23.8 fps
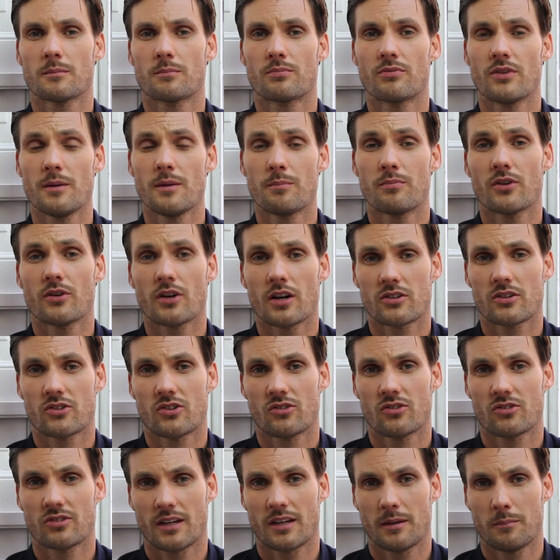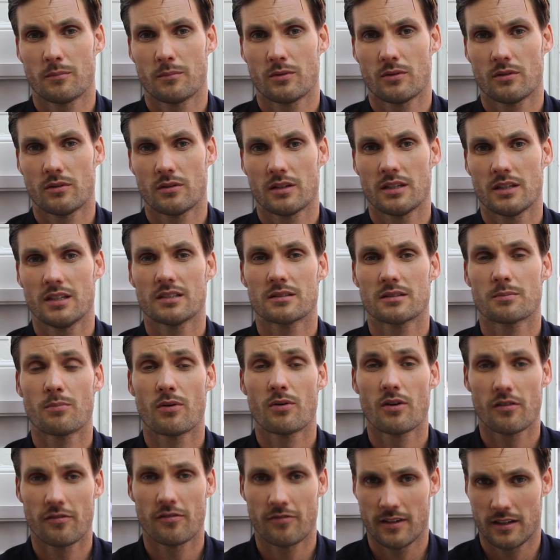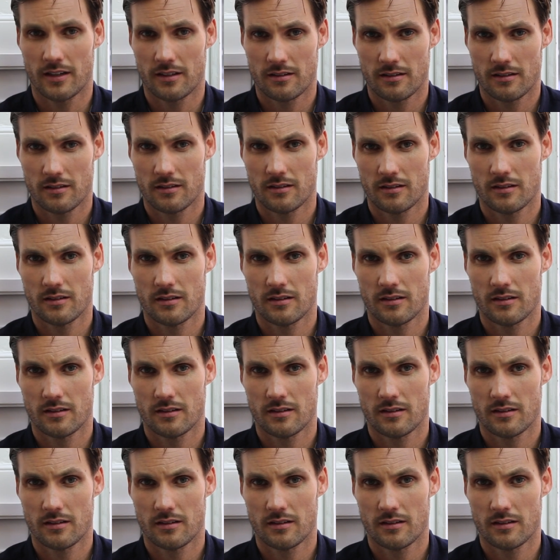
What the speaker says: the pre-production sample is perfect,